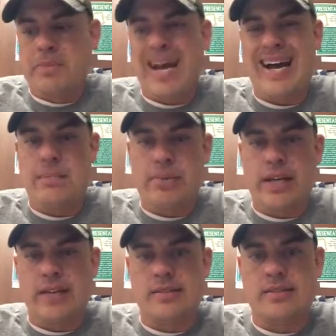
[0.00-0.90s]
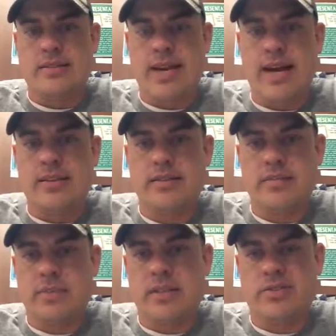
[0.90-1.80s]
complex
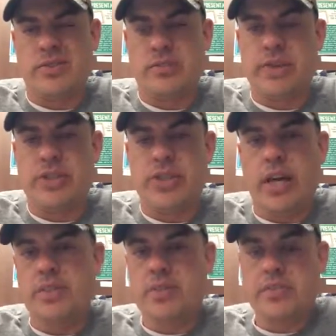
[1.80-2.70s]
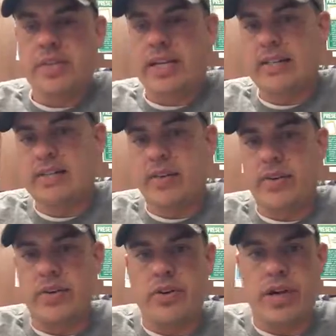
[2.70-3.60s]
tests because there's a big change from second to
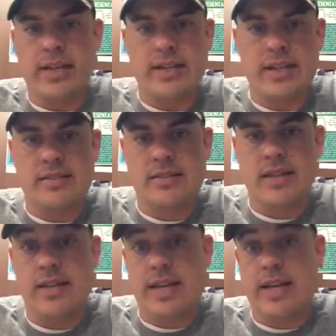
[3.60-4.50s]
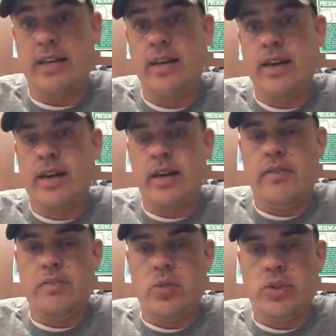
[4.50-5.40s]
third grade testing, and
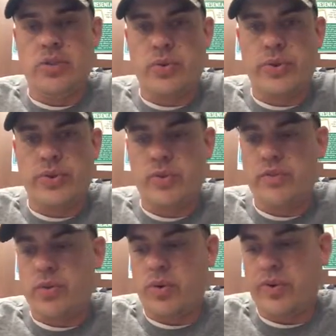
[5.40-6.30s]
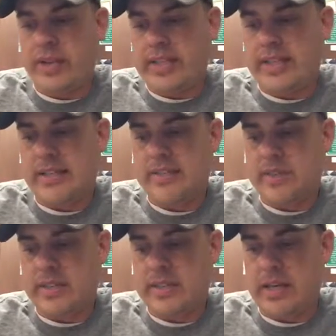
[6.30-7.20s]
even more so third to fourth grade testing
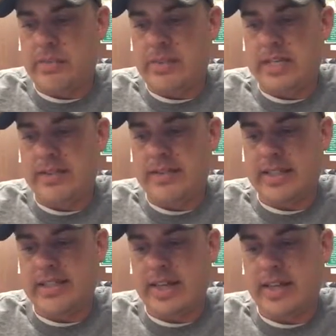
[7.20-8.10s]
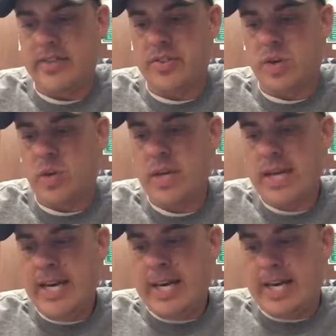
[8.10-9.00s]
with the type of tests they take. So
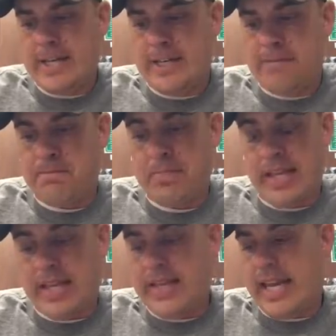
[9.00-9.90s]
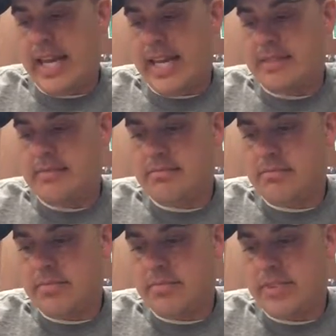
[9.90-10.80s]
they had
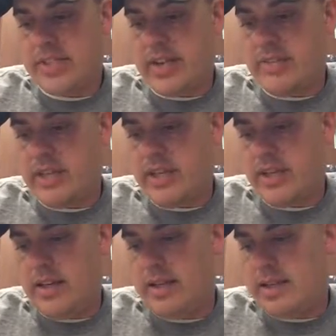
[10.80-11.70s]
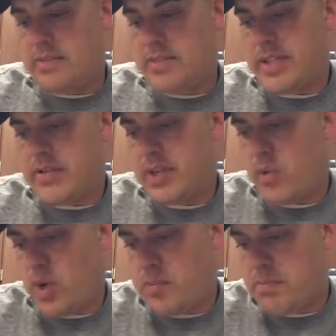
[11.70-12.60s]

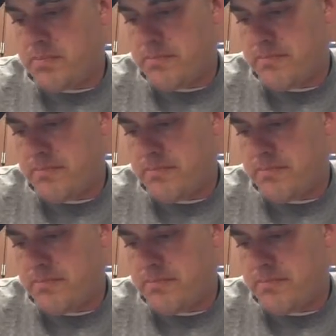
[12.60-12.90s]
71%